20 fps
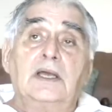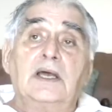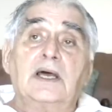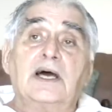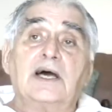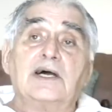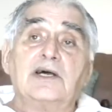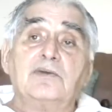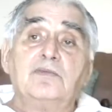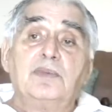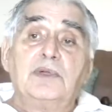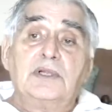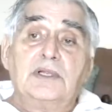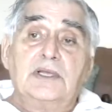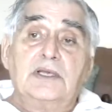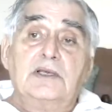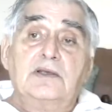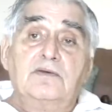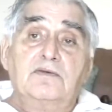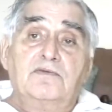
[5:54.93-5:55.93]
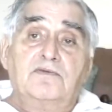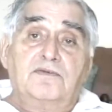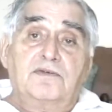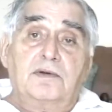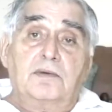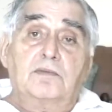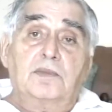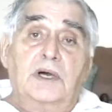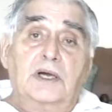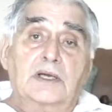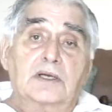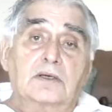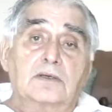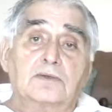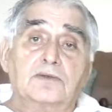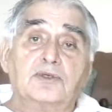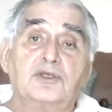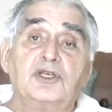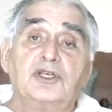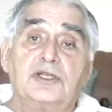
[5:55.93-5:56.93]
I believe from my
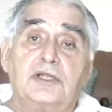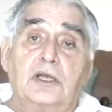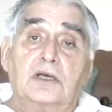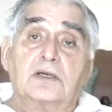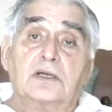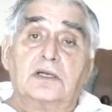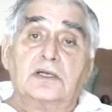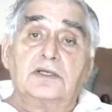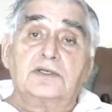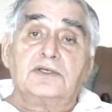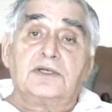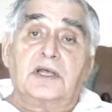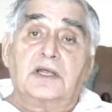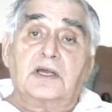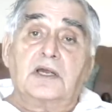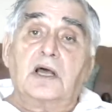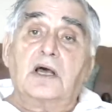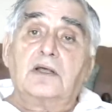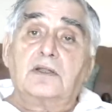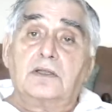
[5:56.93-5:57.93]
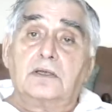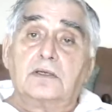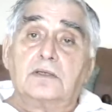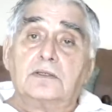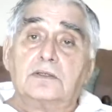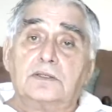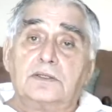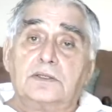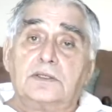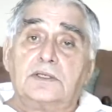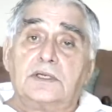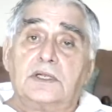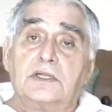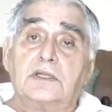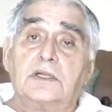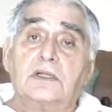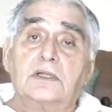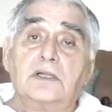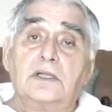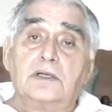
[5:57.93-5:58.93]
own studies and others in
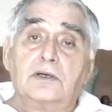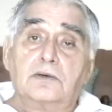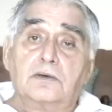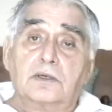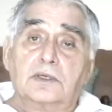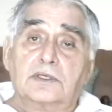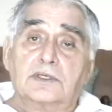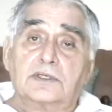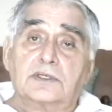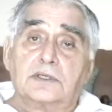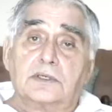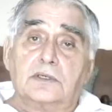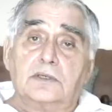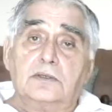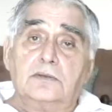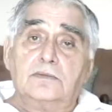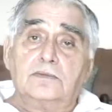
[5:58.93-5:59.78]
the literature